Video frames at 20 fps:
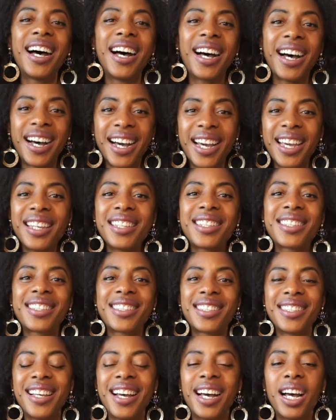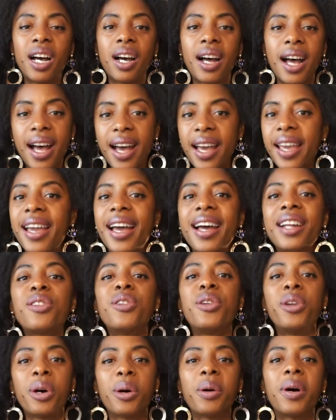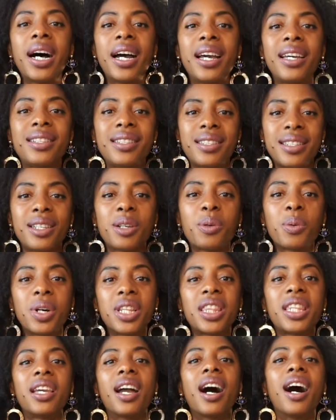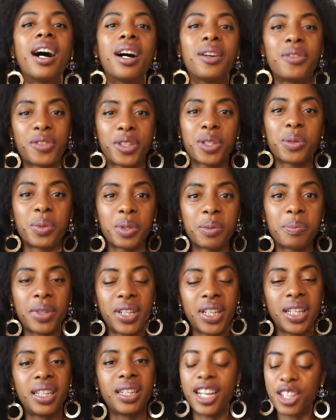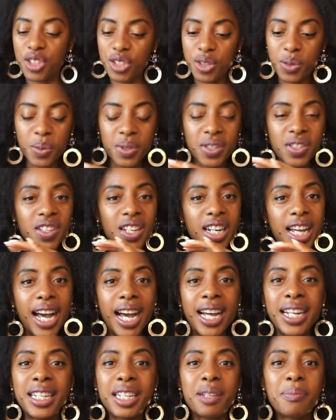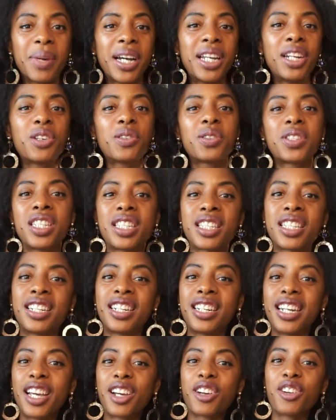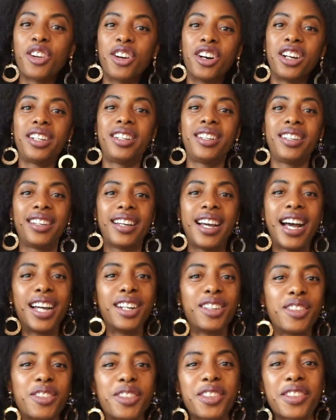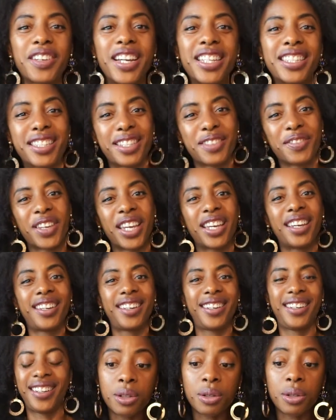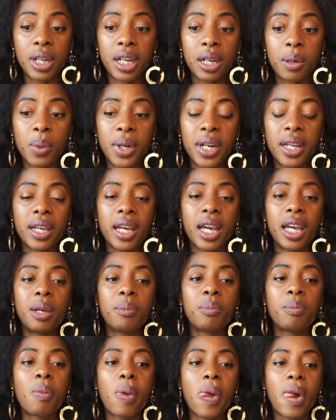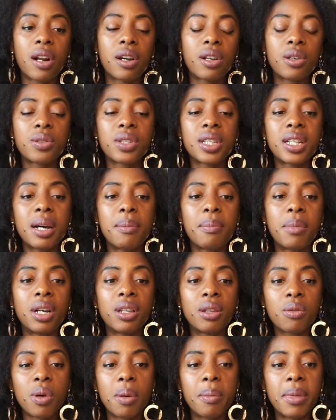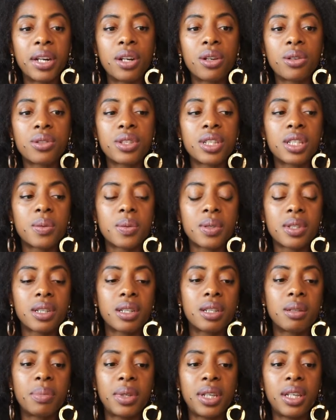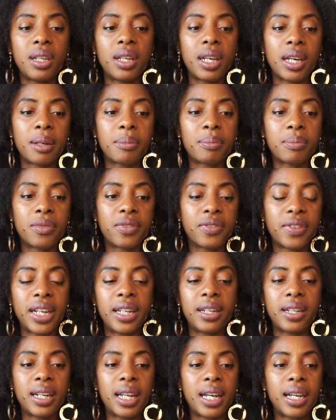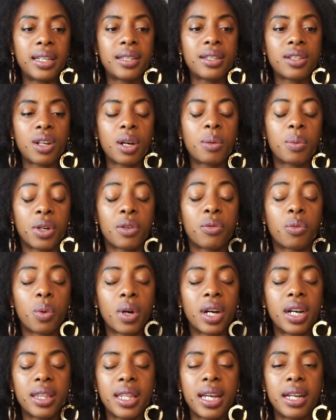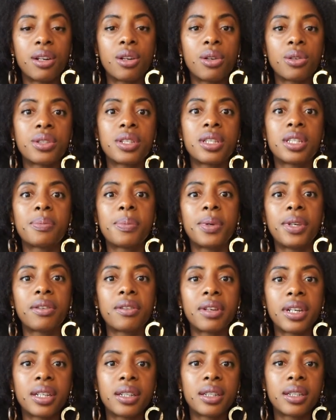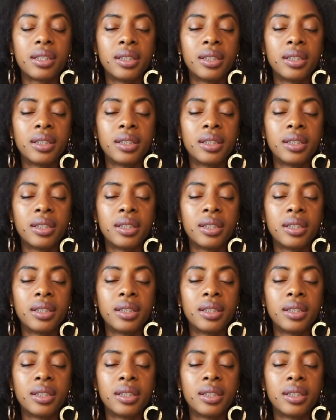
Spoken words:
I had no idea what the after would be. I just was going to hand in my notice and let God handle the rest of it. So when it came close to that month where my notice was going to be finalized, I would have worked that notice period.